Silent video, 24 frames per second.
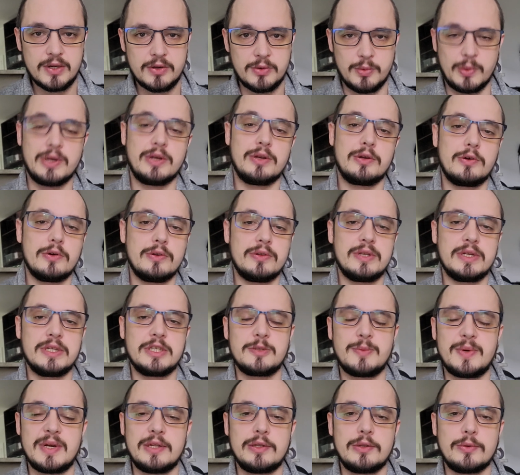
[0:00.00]
One of the good things
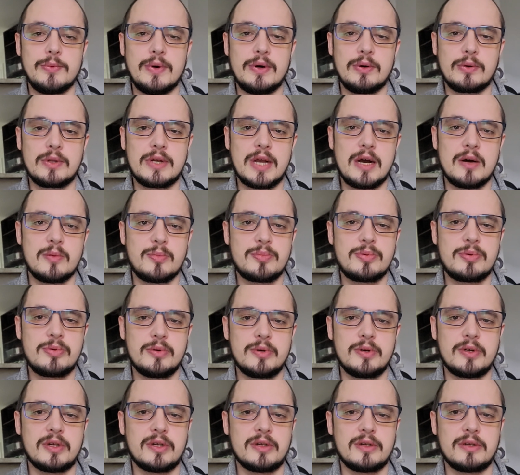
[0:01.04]
about the World Cup,
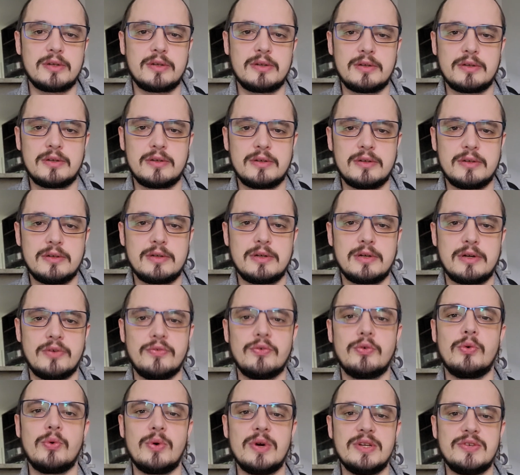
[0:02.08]
I've
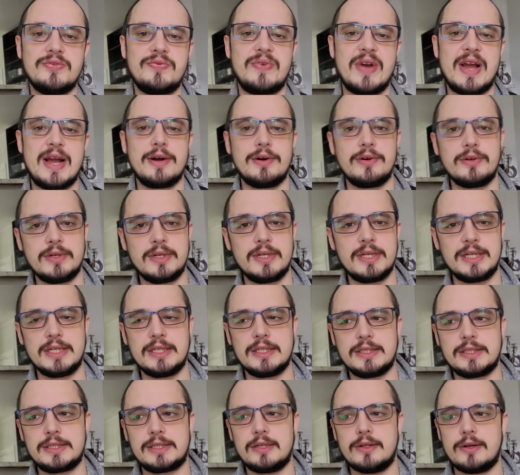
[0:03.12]
always found,
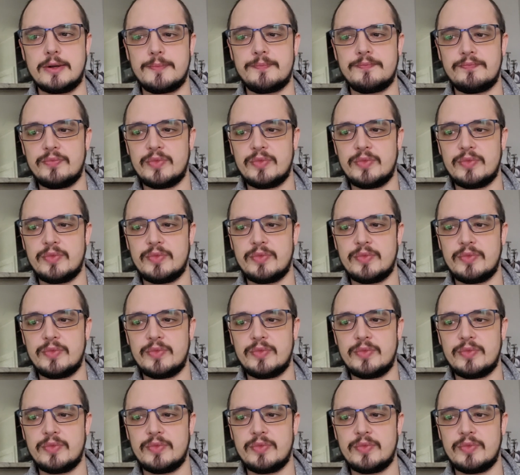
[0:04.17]
is that